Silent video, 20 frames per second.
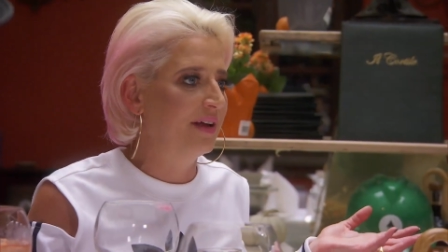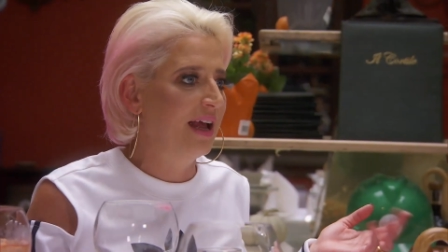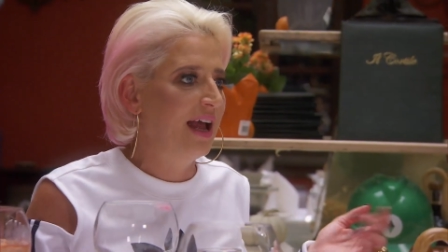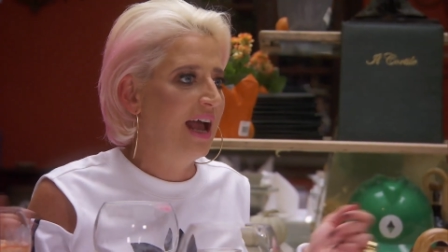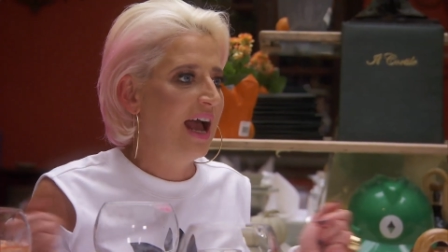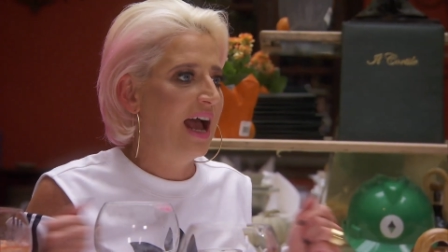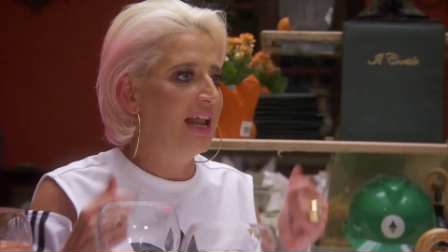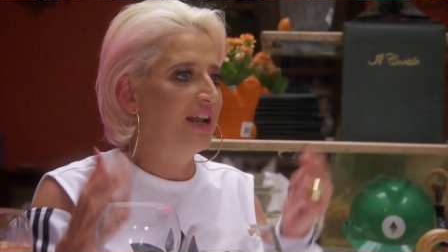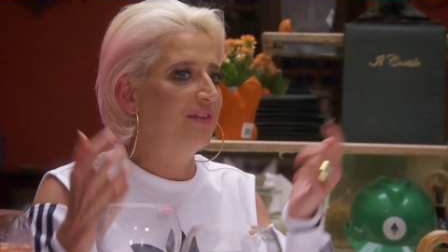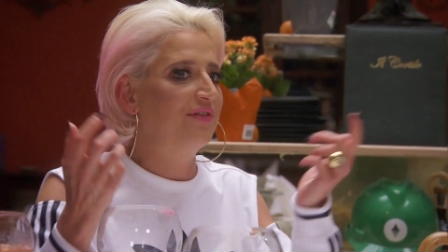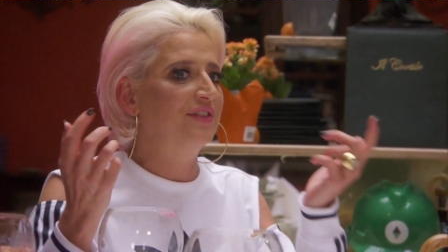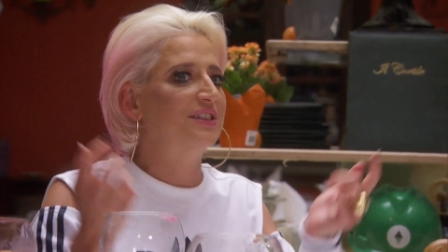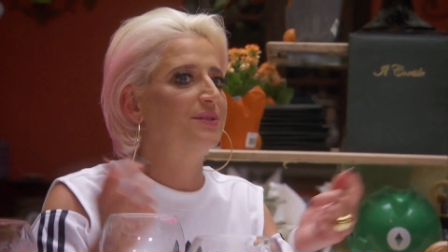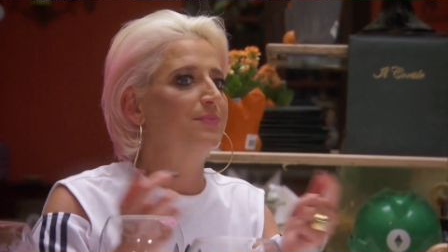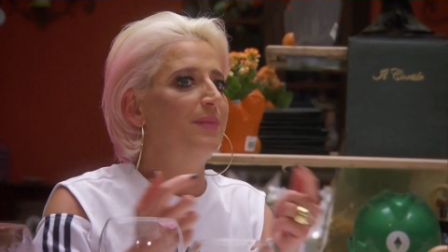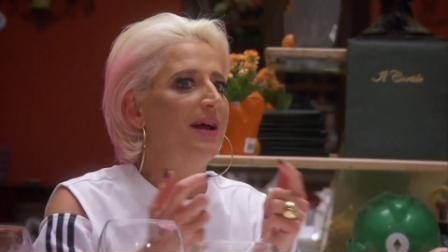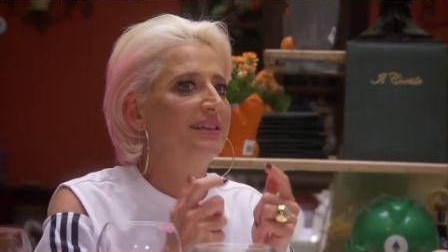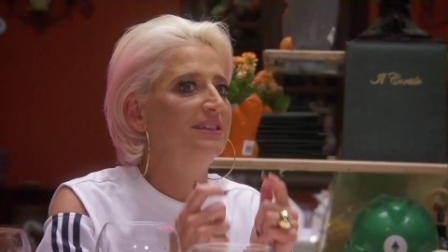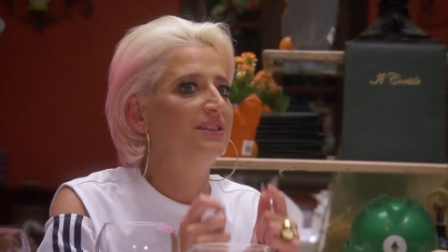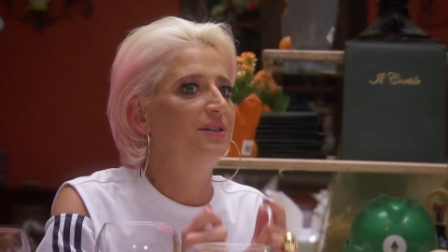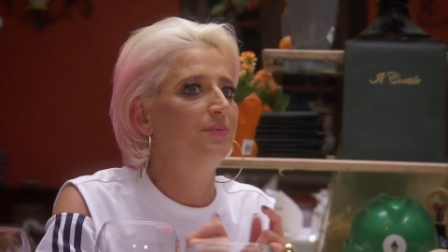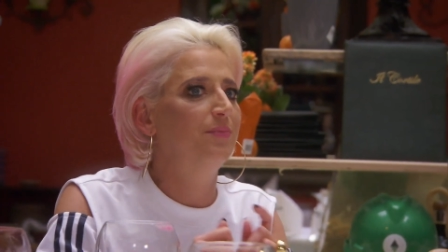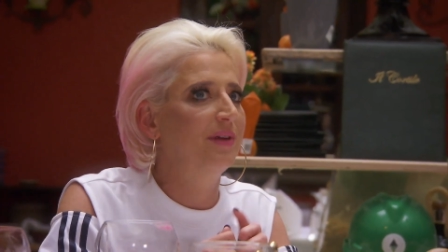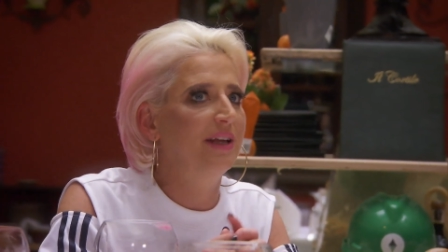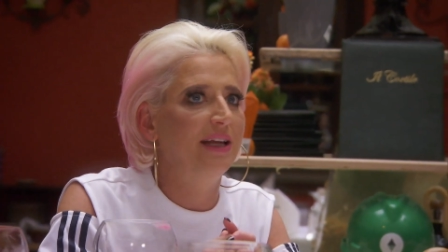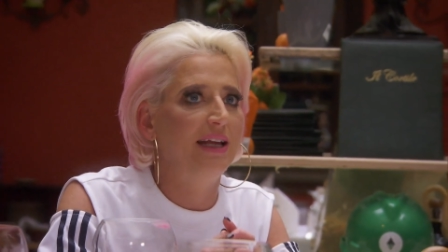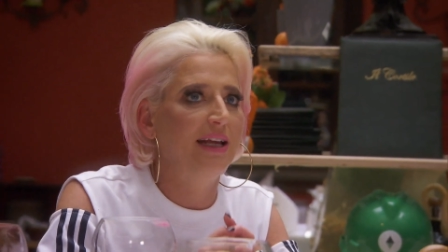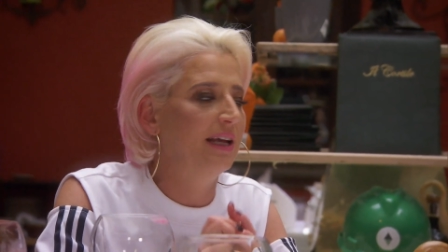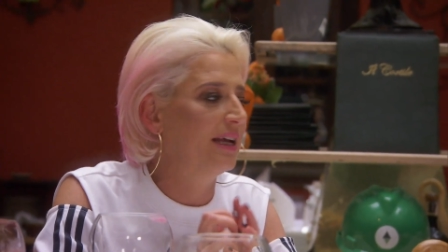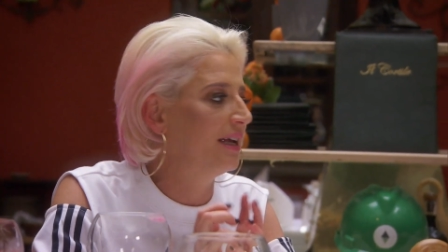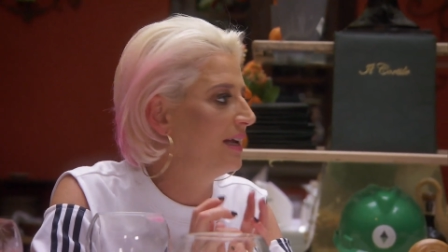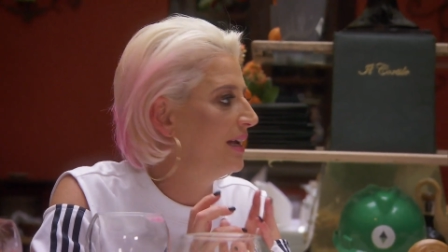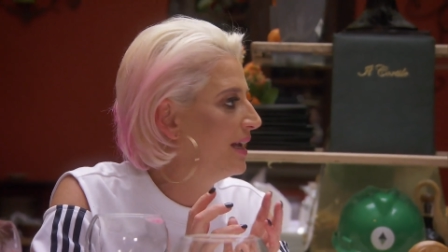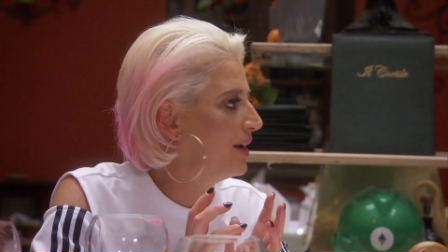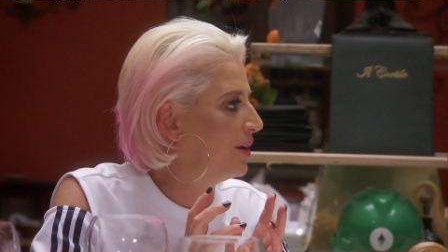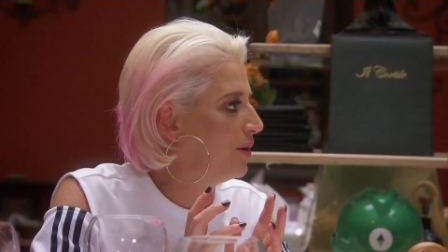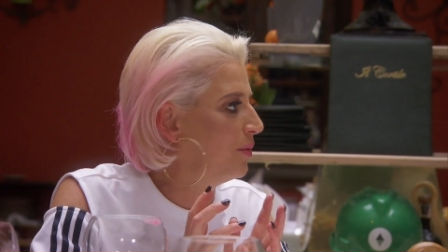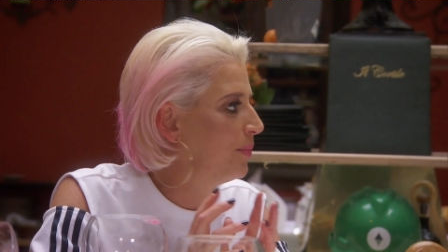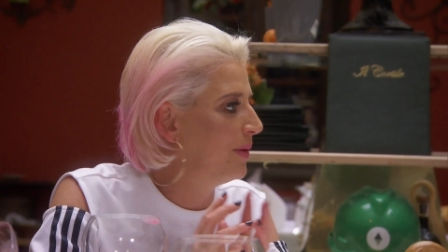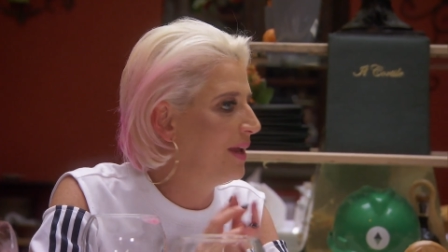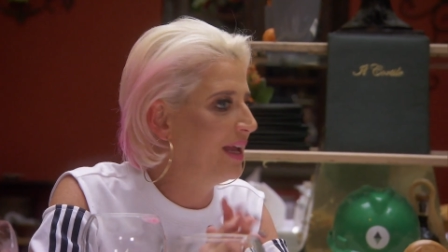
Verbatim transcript: Yeah. And if it's meant to be, it'll